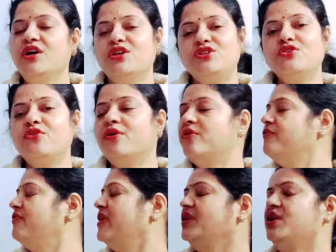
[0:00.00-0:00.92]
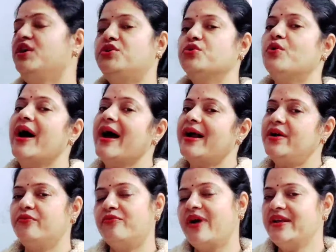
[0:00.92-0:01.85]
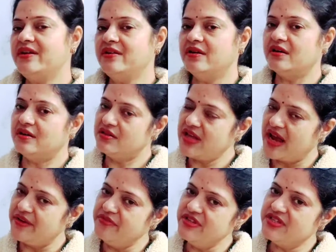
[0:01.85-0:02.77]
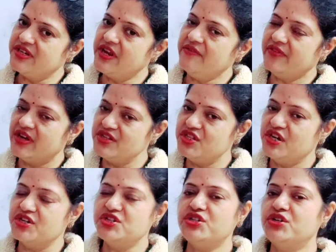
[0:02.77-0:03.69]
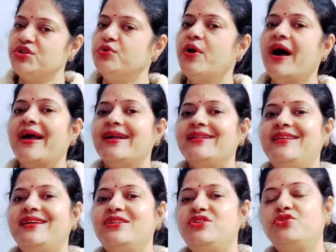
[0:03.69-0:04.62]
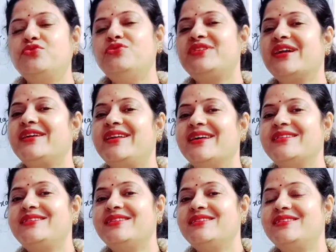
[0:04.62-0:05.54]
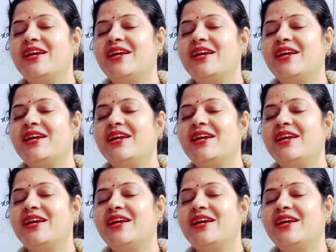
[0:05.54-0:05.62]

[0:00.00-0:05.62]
So we need to add one adversative conjunction to add these two sentences.